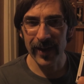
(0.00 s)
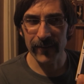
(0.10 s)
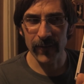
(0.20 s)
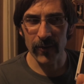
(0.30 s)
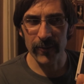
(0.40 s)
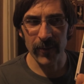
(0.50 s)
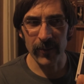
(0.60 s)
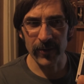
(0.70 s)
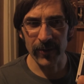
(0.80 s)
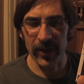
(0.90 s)
first. But
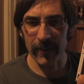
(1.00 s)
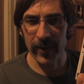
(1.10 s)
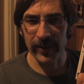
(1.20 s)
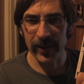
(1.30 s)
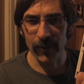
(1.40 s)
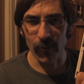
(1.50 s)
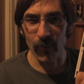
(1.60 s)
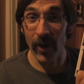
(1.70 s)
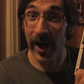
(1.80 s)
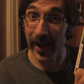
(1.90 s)
when you think about later
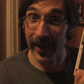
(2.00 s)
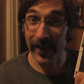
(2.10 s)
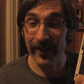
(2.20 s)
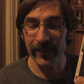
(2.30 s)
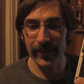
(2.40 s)
why